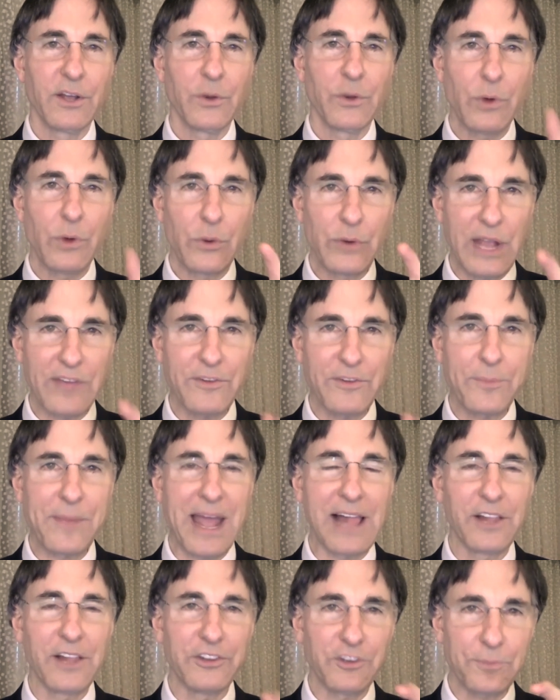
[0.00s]
where we have a
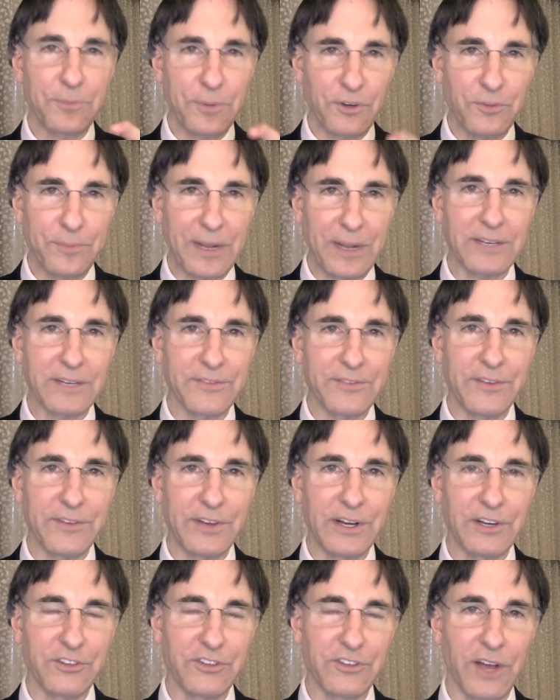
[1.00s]
balanced perspective
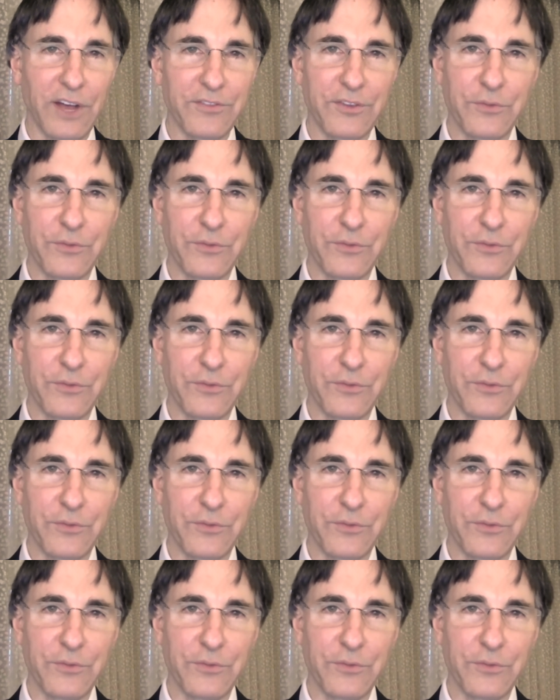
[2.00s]
on ourselves.